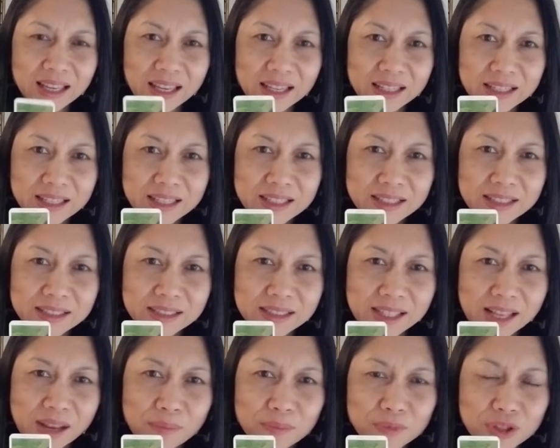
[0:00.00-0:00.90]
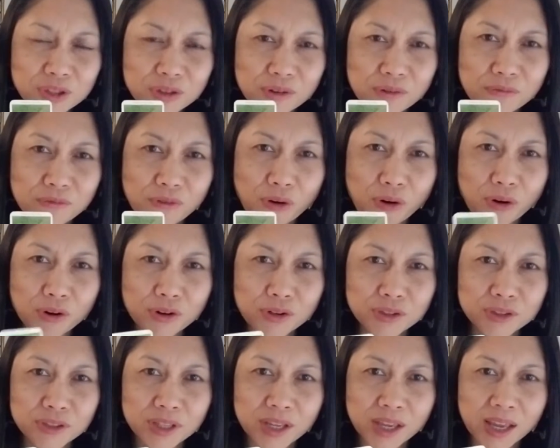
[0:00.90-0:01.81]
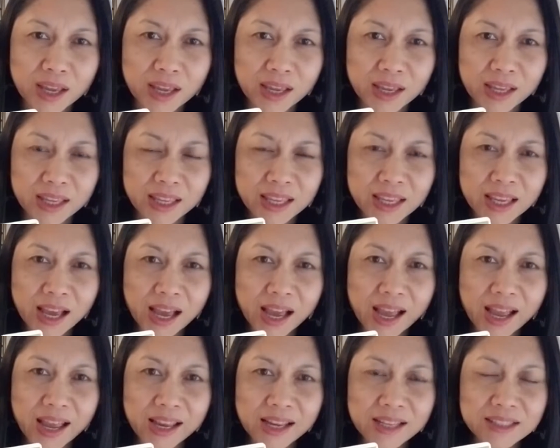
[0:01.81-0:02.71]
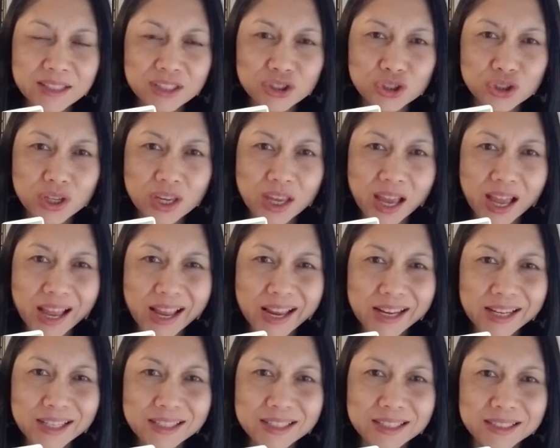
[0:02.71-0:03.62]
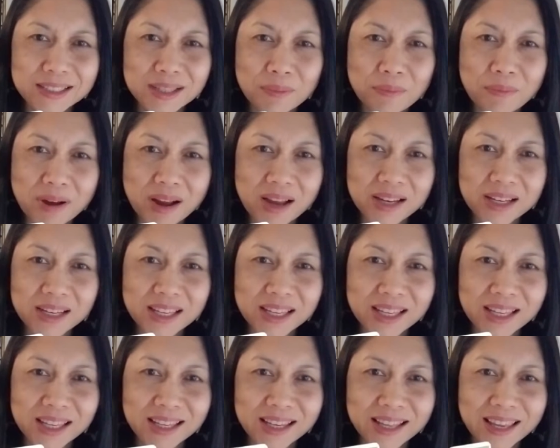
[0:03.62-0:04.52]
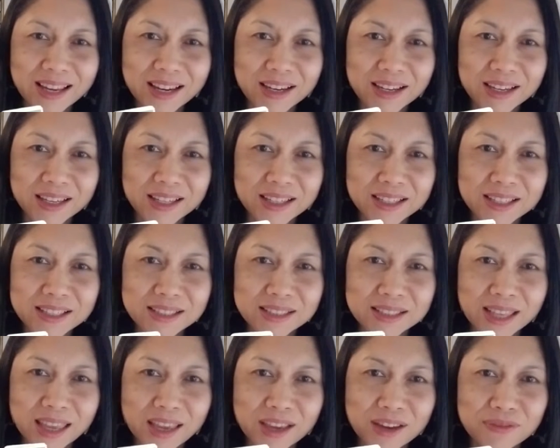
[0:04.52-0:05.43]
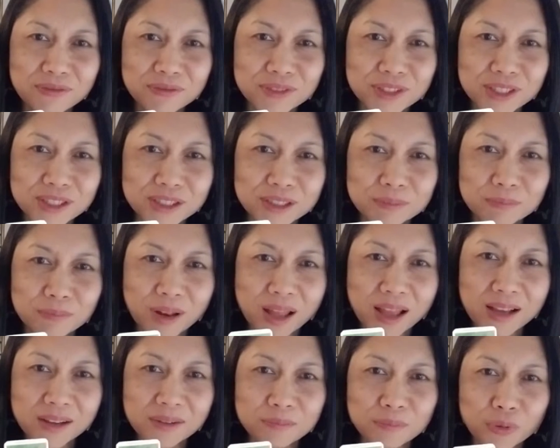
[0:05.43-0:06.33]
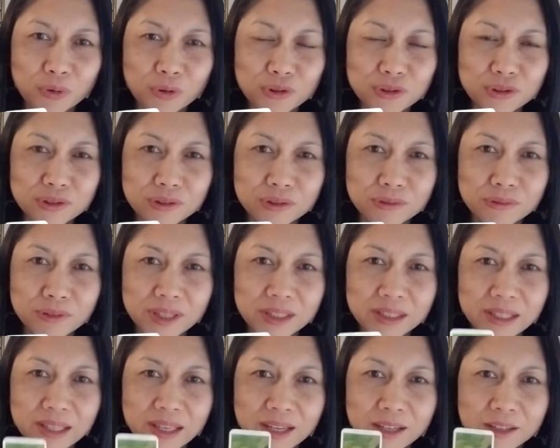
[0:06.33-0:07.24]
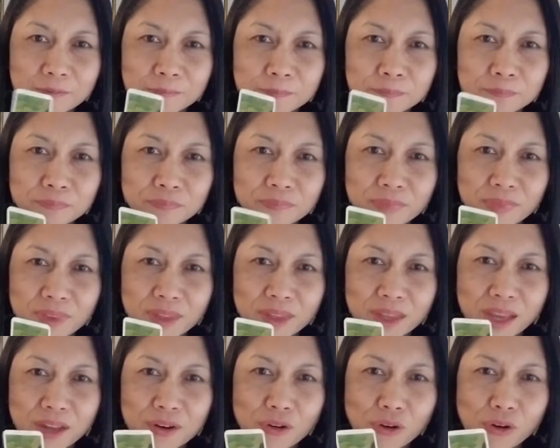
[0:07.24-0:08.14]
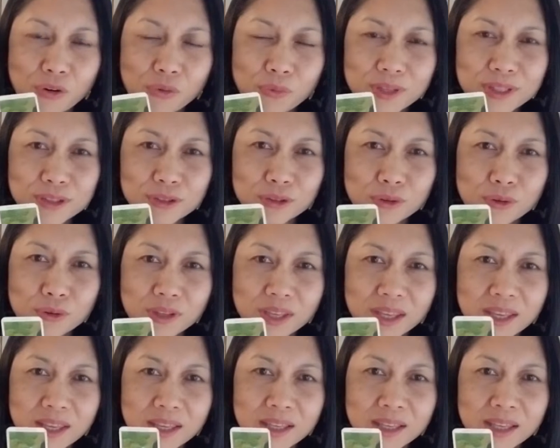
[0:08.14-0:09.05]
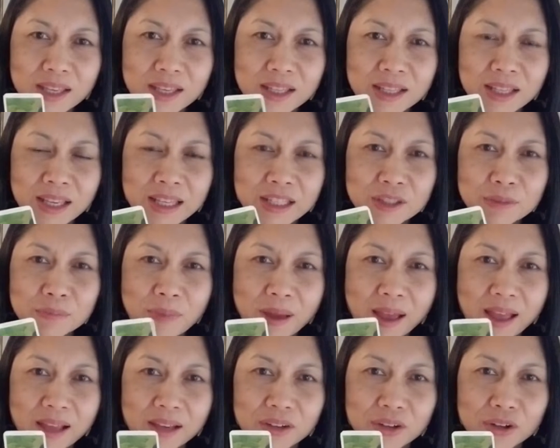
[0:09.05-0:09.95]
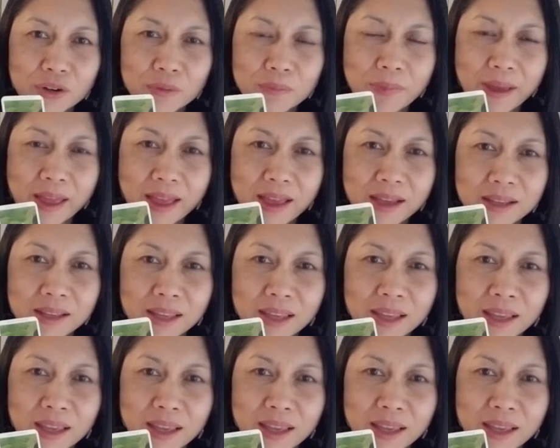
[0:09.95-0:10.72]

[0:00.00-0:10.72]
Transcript: This subject of ours, she hides the money in here, in this cave, this black portion right here, and always looking his back, her back,